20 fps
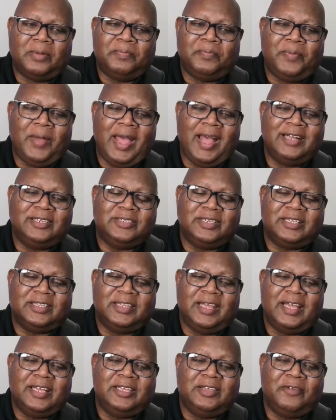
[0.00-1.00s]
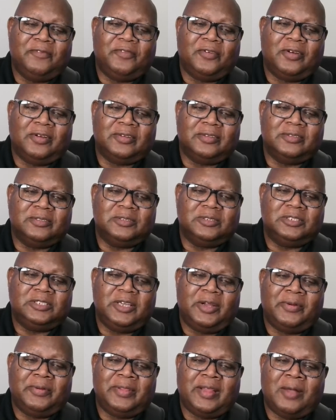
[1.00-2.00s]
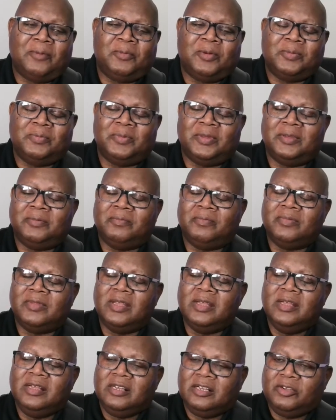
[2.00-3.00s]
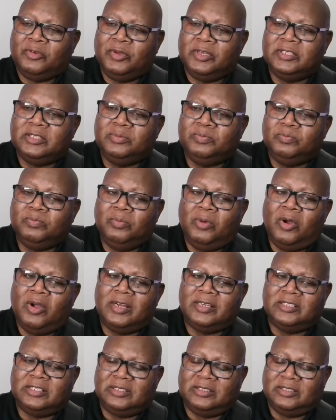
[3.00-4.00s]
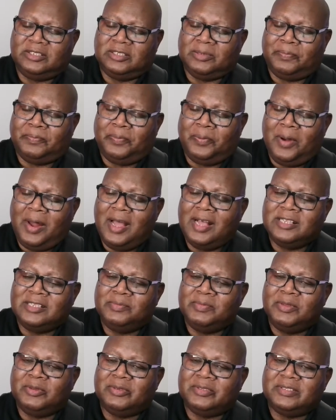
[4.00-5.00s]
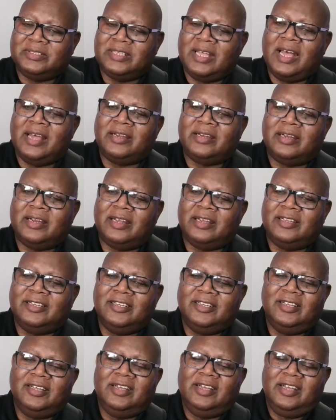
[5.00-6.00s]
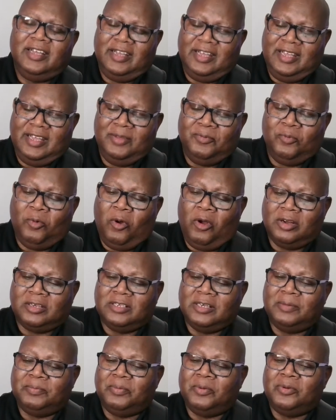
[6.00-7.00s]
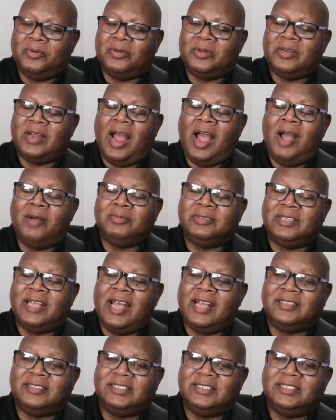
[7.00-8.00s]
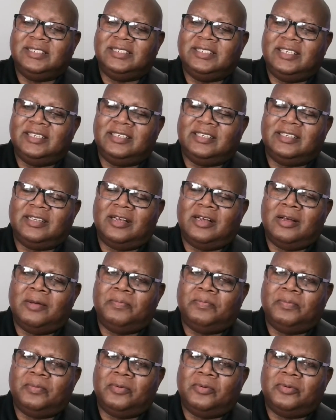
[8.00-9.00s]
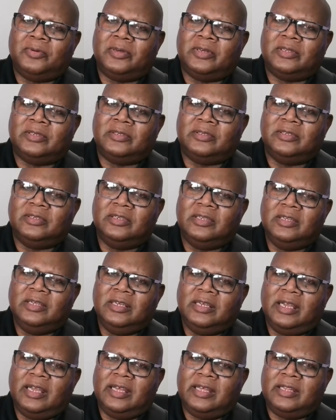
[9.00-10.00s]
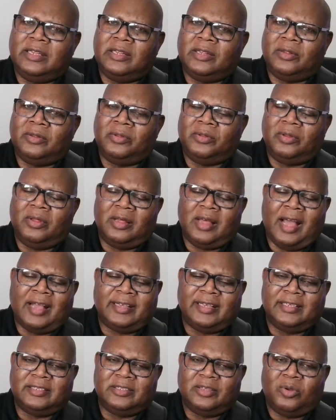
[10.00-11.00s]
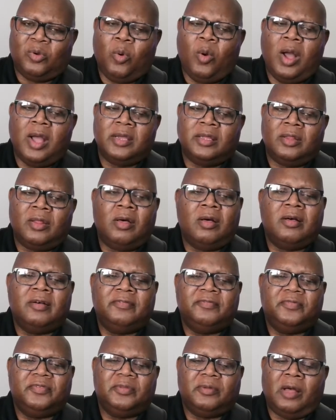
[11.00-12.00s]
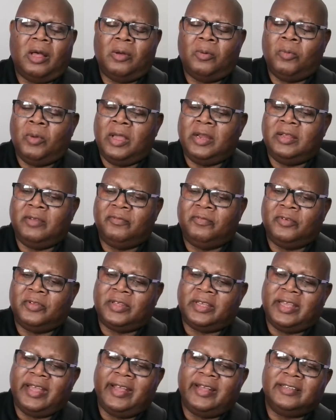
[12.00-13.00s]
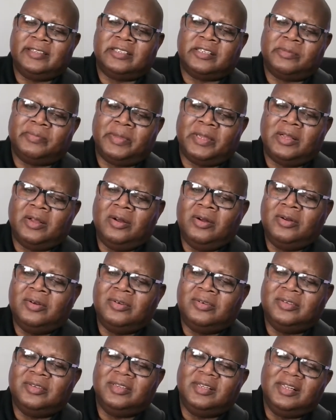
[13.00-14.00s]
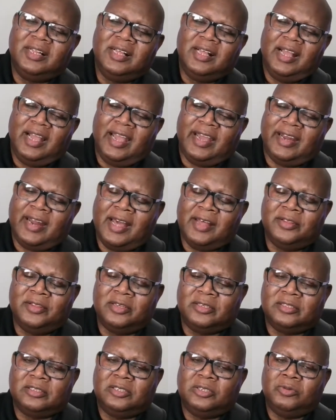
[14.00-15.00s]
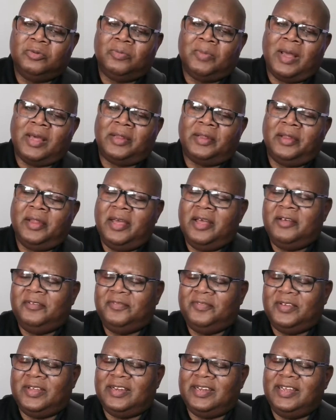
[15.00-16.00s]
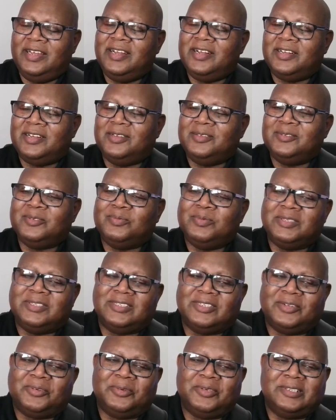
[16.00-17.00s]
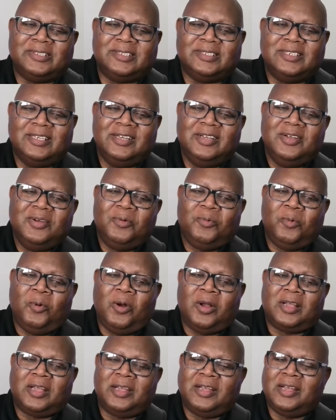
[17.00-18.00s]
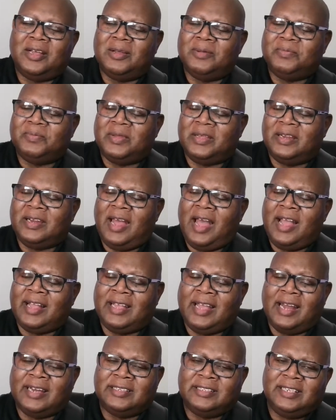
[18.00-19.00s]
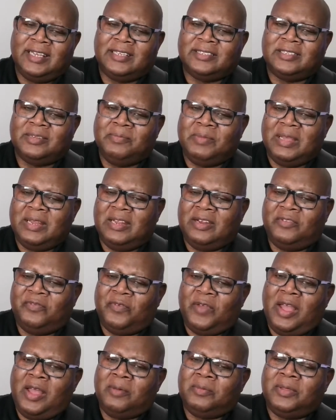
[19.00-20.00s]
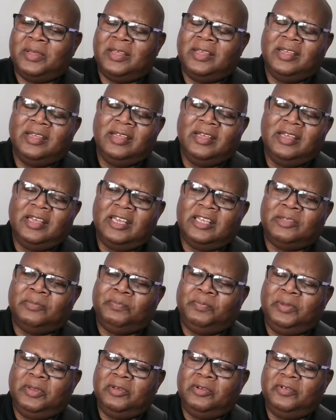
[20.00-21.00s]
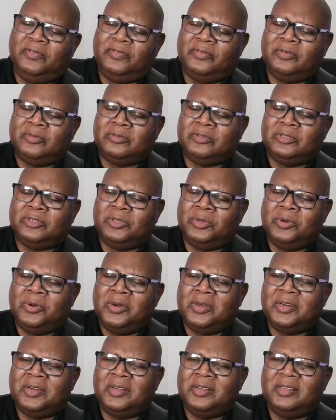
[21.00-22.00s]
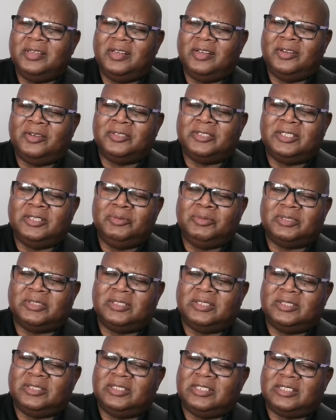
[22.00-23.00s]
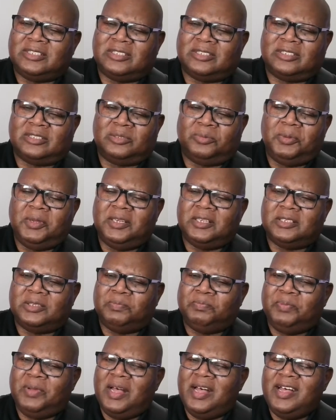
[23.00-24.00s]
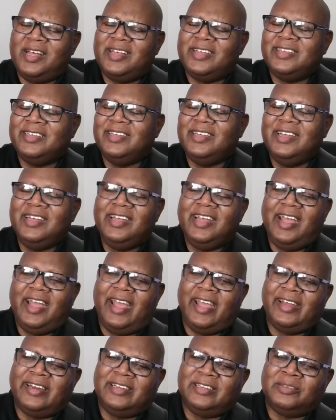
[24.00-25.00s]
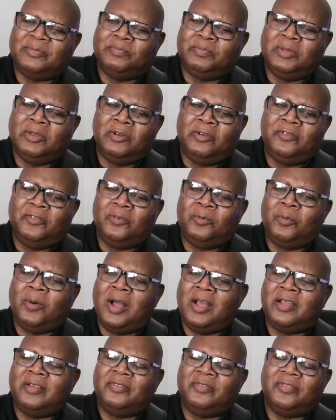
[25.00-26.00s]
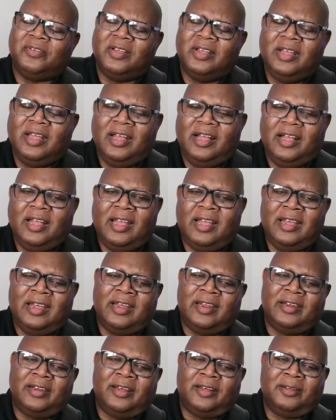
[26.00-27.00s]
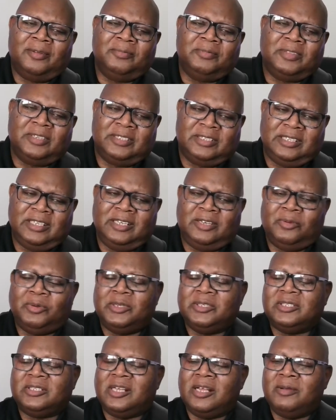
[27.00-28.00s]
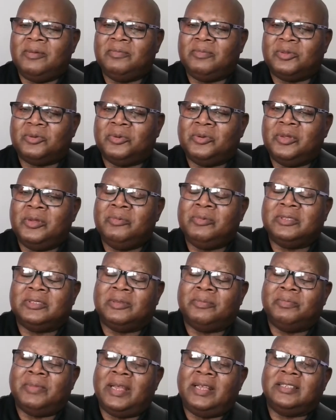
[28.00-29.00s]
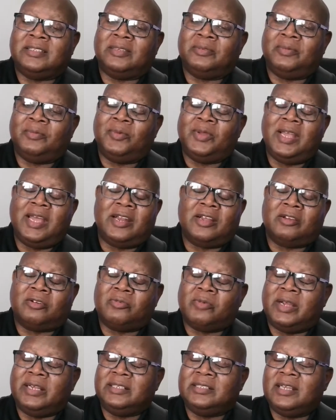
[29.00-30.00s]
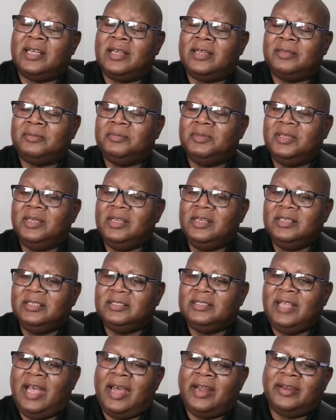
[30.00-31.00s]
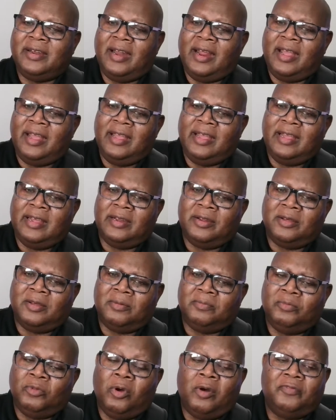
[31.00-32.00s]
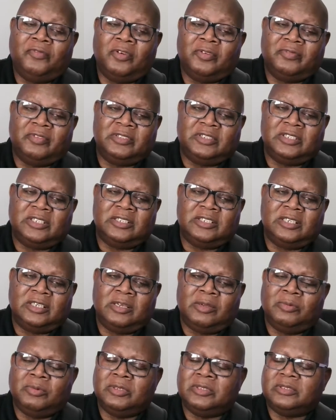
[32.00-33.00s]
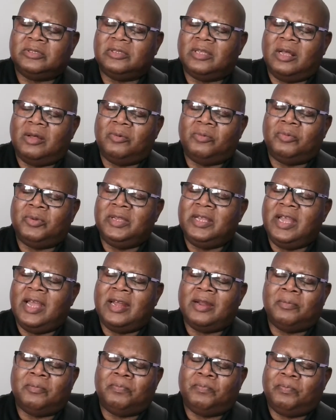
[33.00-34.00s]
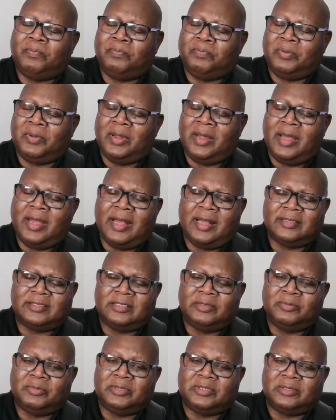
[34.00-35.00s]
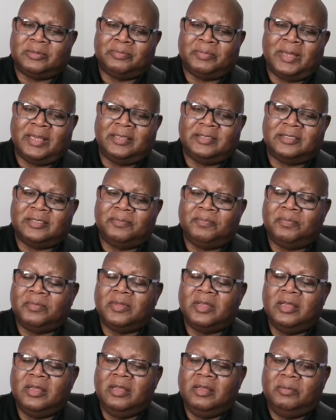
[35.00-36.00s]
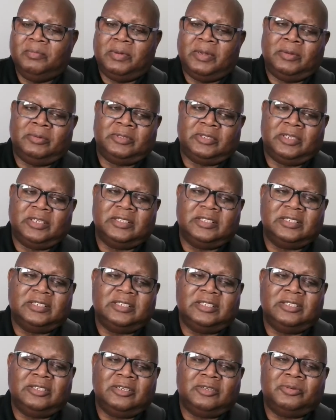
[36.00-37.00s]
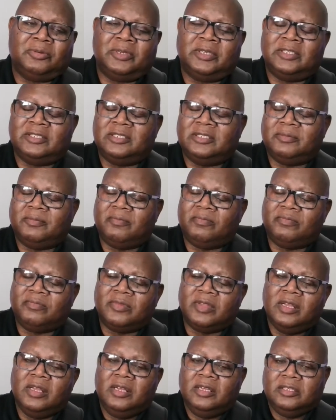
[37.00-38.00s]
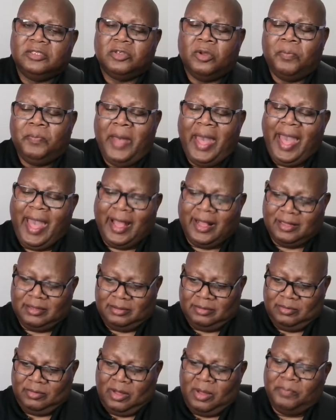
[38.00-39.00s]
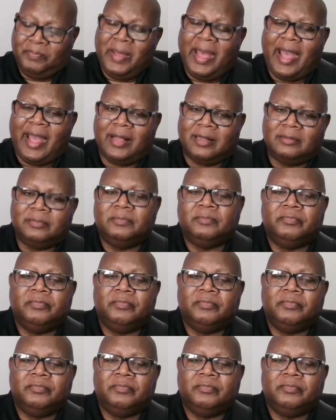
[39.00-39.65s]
Patrick, thank you for sharing that with me. Chris Martin surprised me on Saturday. He walked up on, I was actually sitting up on, in the, I guess the choir loft. I'm waiting for the cantons to be called. And I looked to my left, and here comes Mr. Chris walking up, and I got a chance to meet his family, his beautiful daughter. Oh, she was just the sweetest pie, and his beautiful wife. And to see Chris come through, it was amazing. We had a great time Saturday in Norfolk, Virginia. We had a blast. It was amazing. But it was good to see you, Chris. So I'm back.